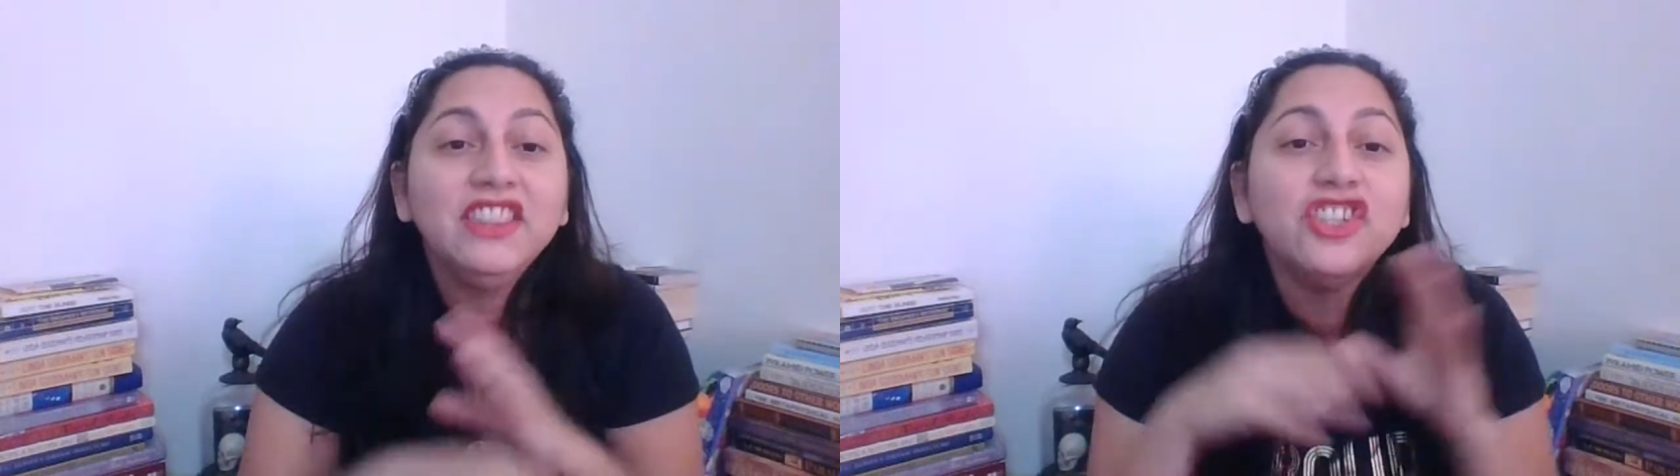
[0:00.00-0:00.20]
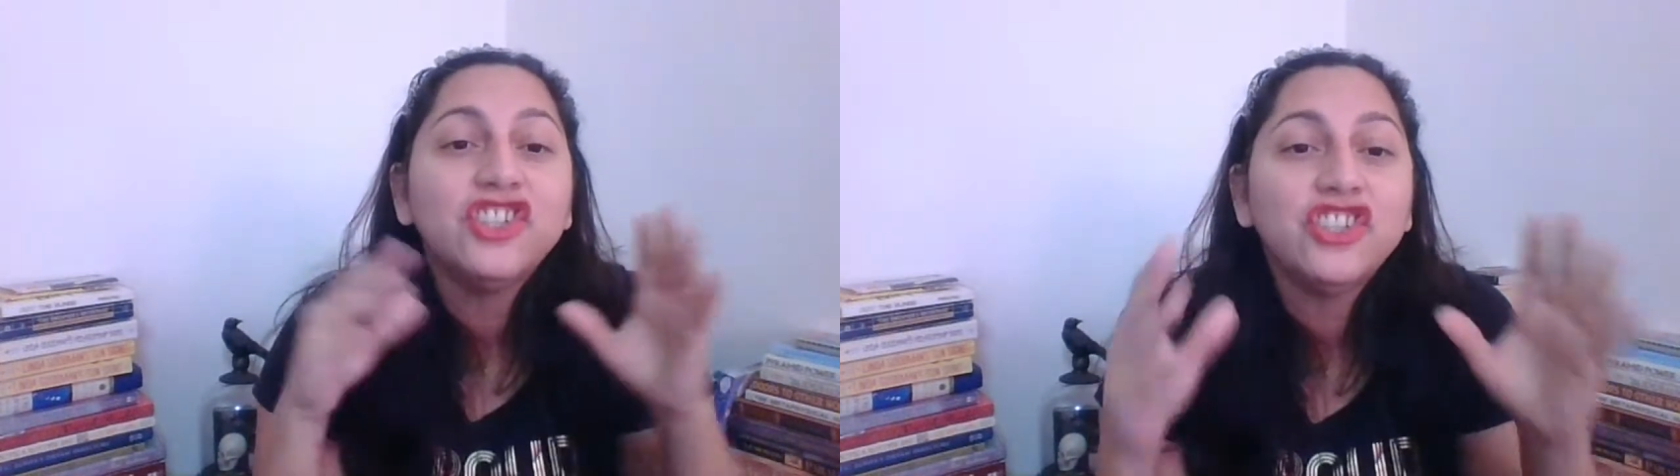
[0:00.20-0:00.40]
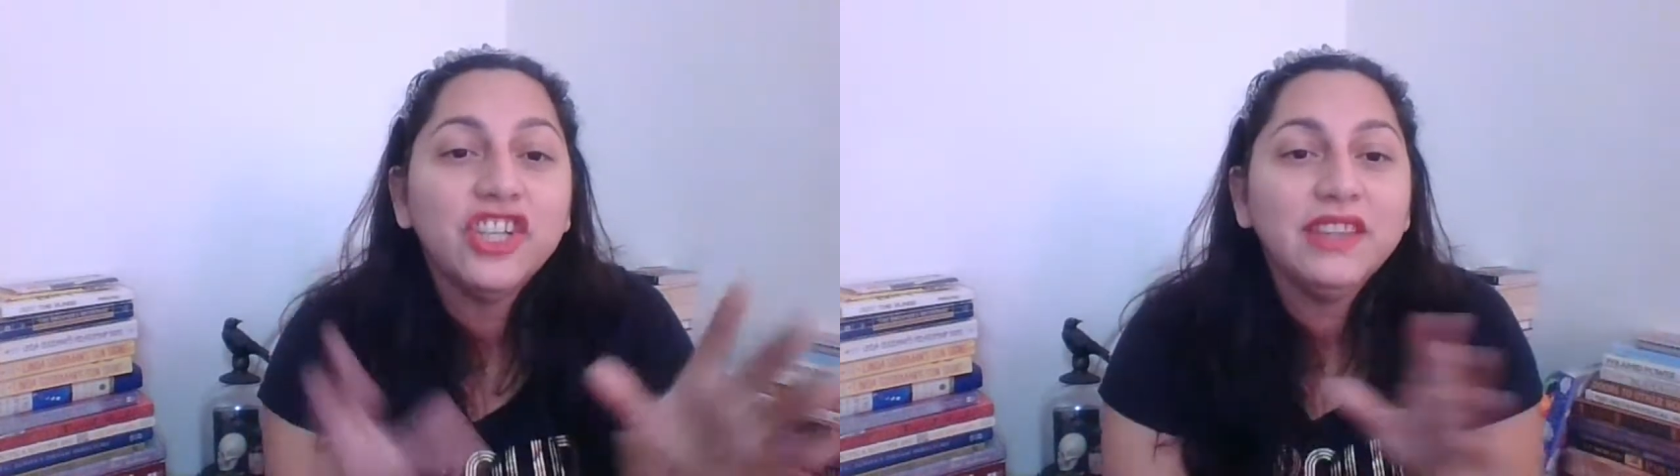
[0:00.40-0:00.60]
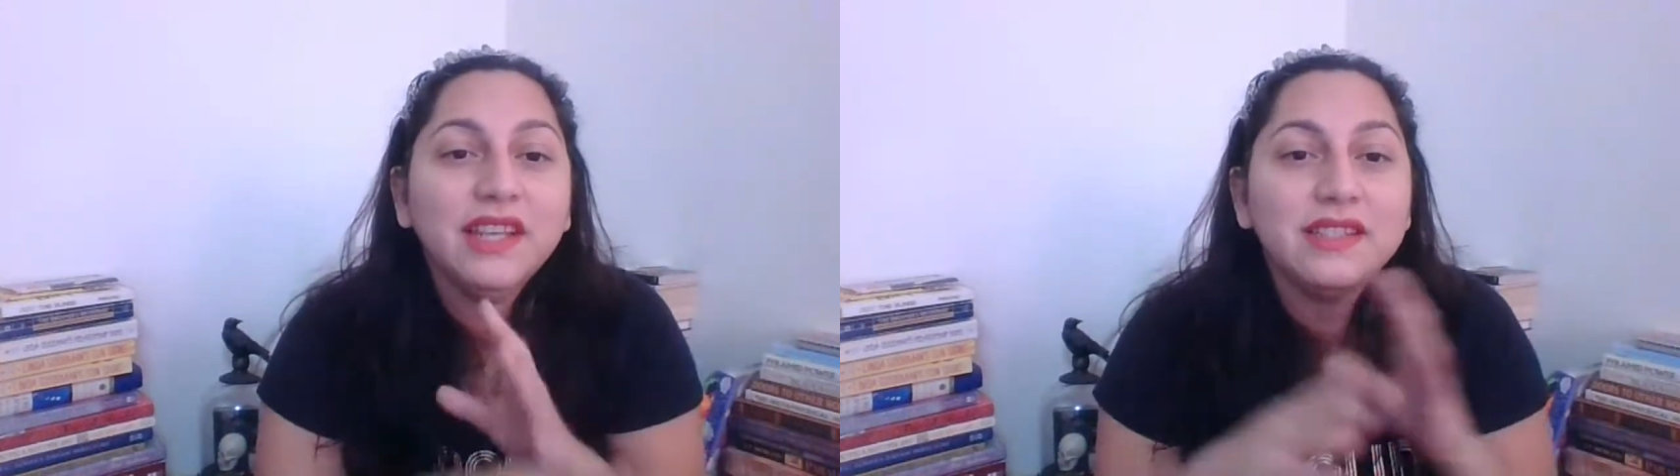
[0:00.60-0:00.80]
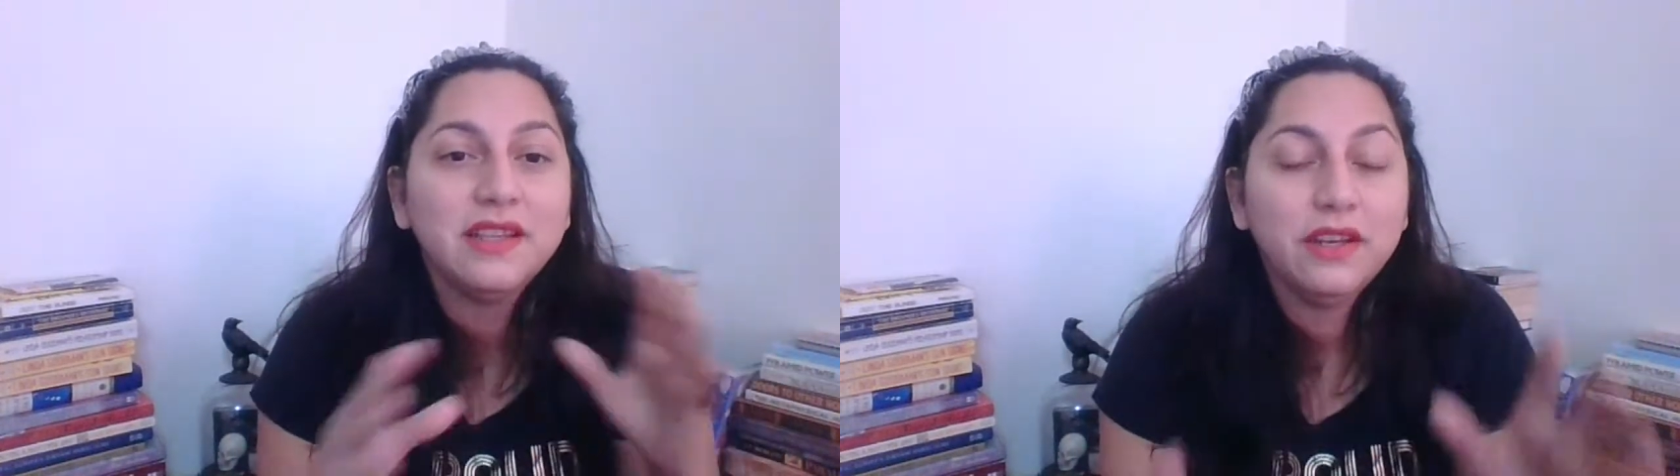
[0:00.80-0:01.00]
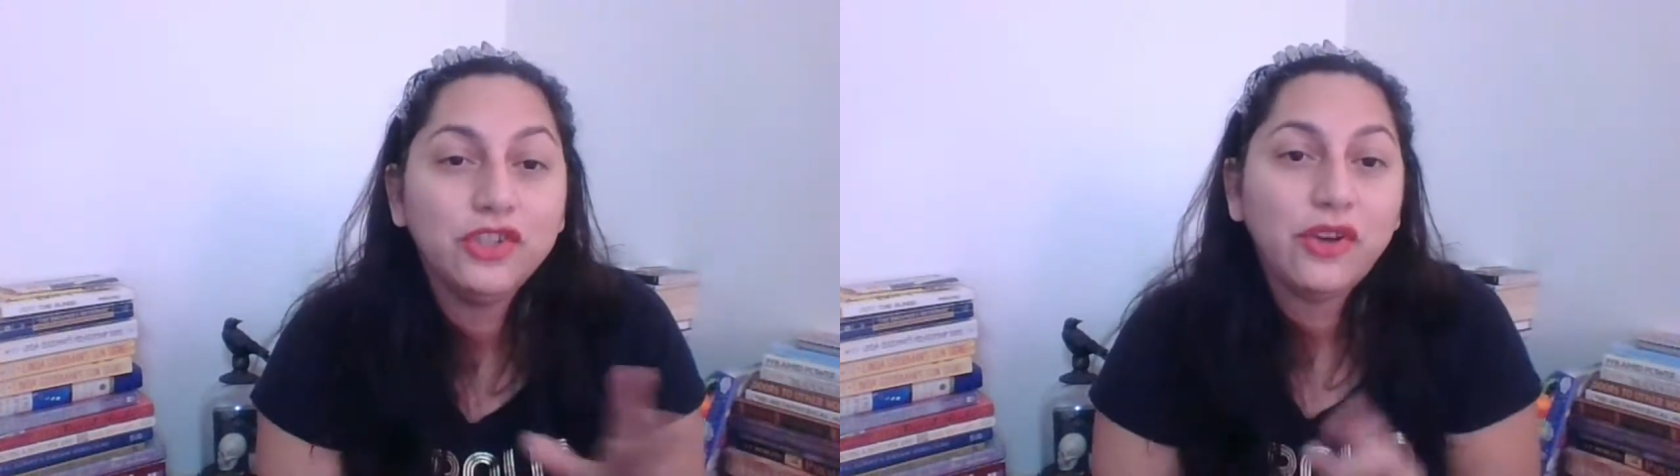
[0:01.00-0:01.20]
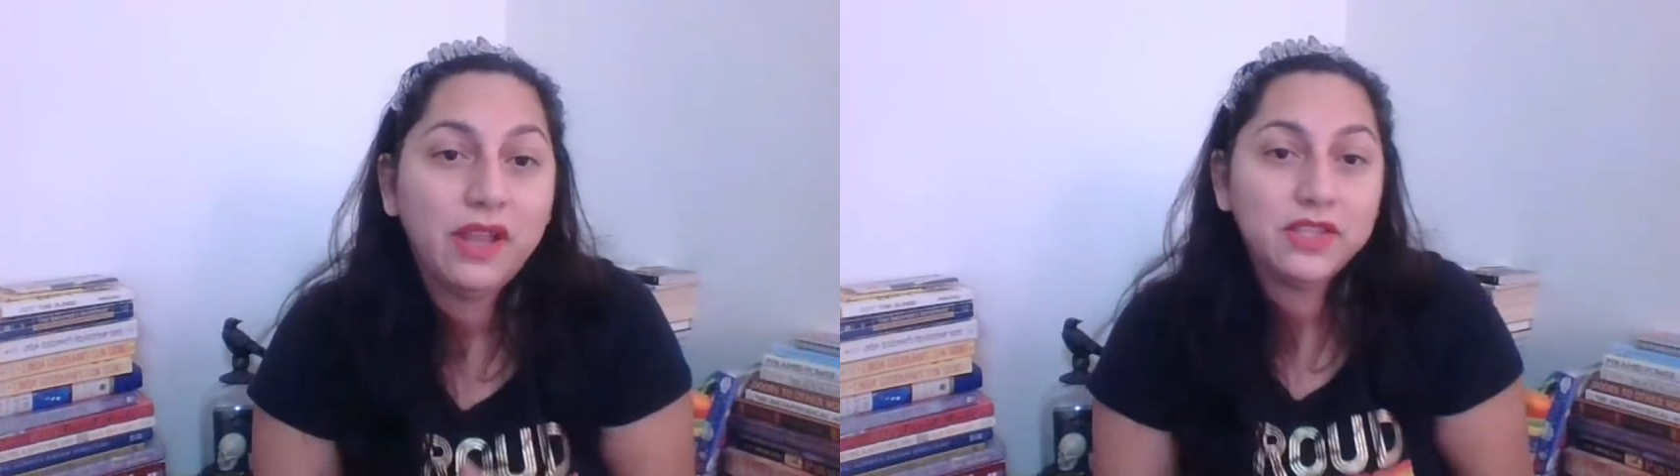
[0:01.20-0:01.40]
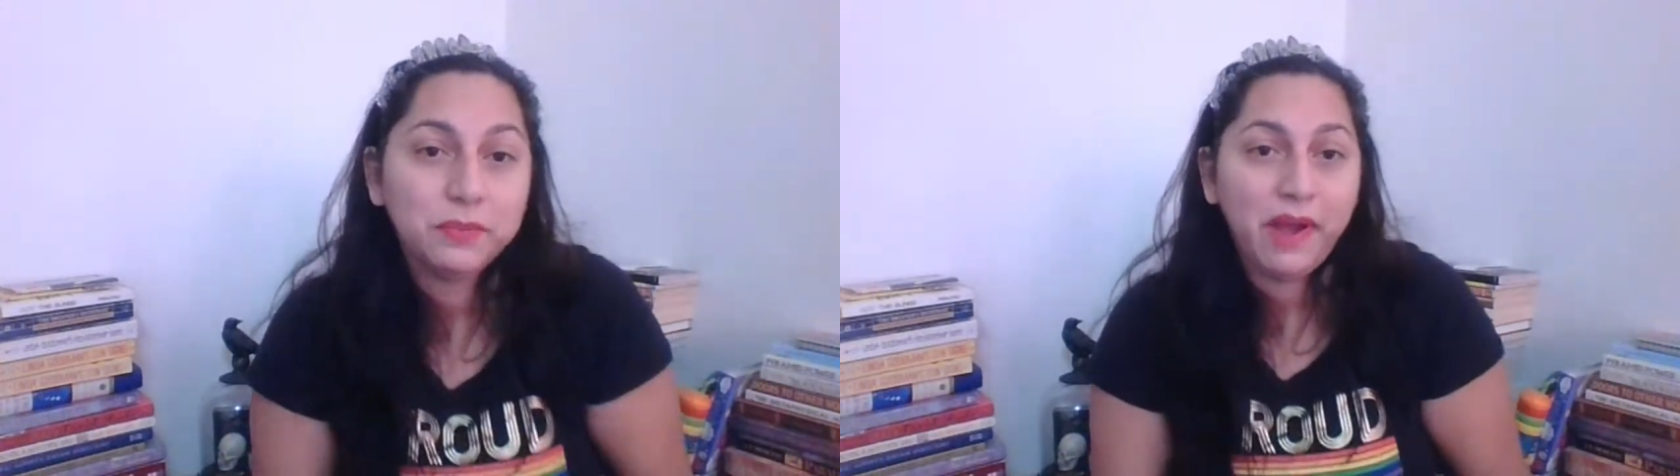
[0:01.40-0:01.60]
the shit that's going to
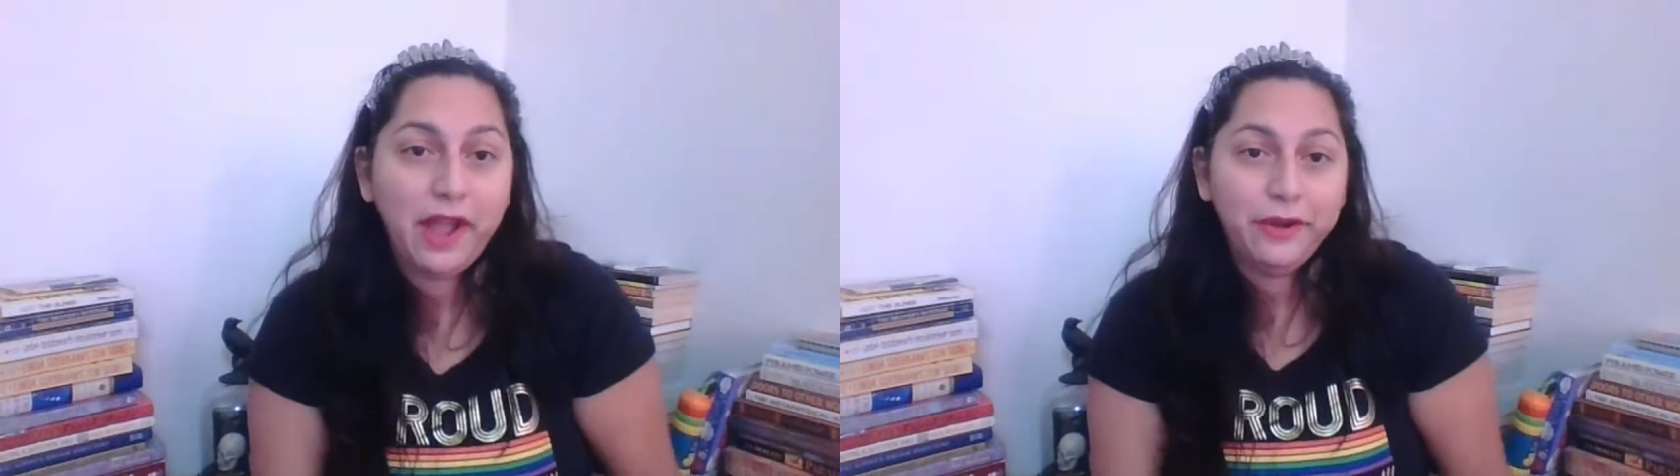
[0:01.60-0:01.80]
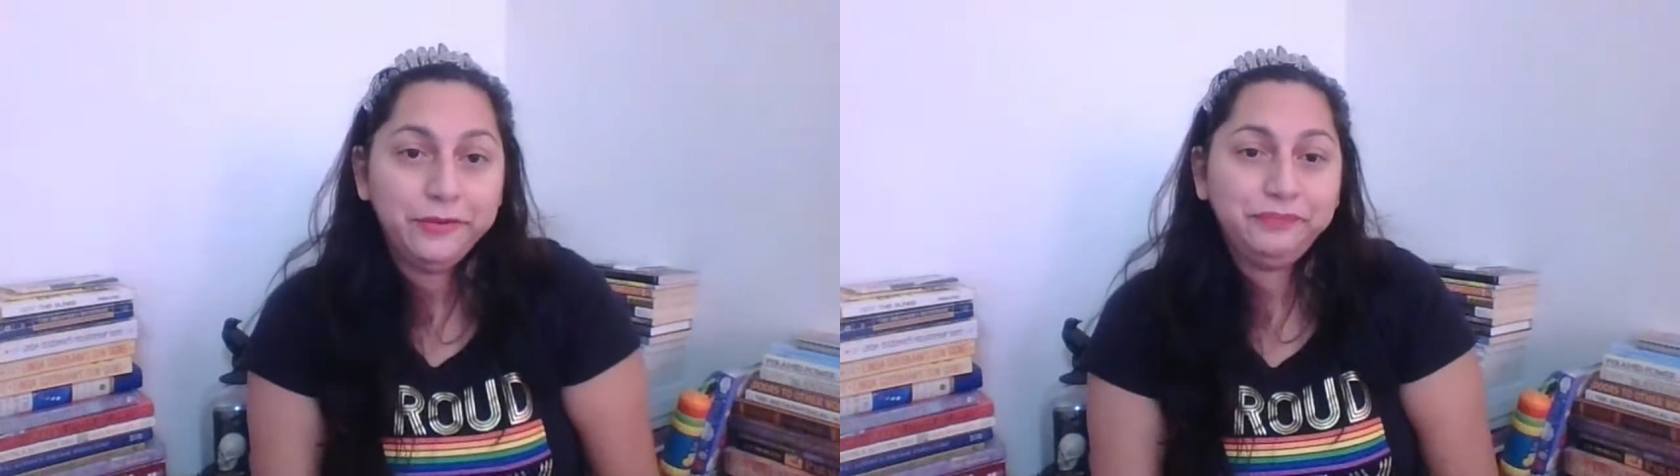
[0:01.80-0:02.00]
transpire.